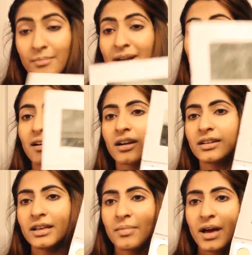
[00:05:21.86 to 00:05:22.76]
my
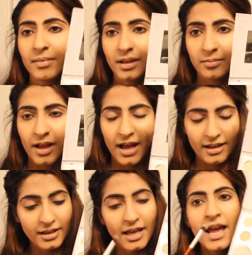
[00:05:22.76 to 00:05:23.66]
Carli Bybel
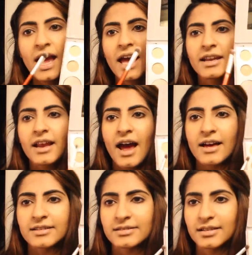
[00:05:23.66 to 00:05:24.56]
palette. And it
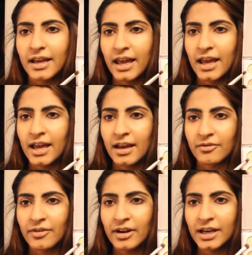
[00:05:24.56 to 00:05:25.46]
has
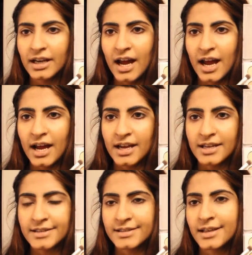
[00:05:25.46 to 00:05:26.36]
a very
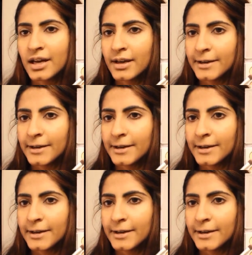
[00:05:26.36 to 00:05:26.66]
nice